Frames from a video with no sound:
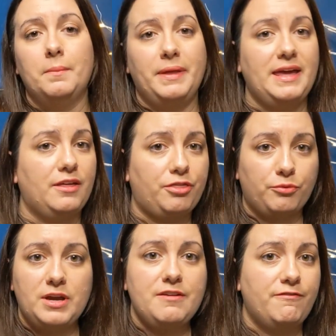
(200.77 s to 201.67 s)
playing
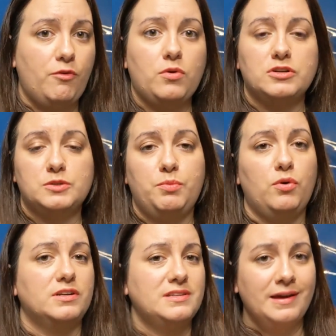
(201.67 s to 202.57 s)
3-4
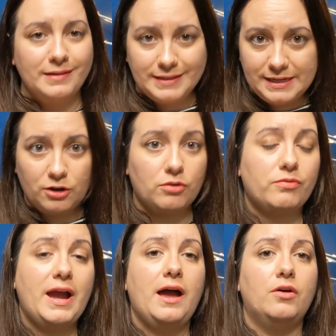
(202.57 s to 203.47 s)
sports
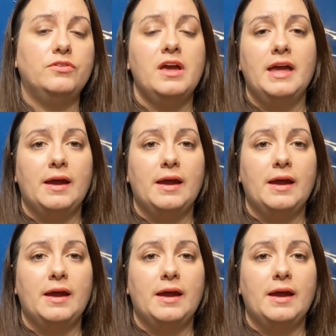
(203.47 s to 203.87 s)
year-round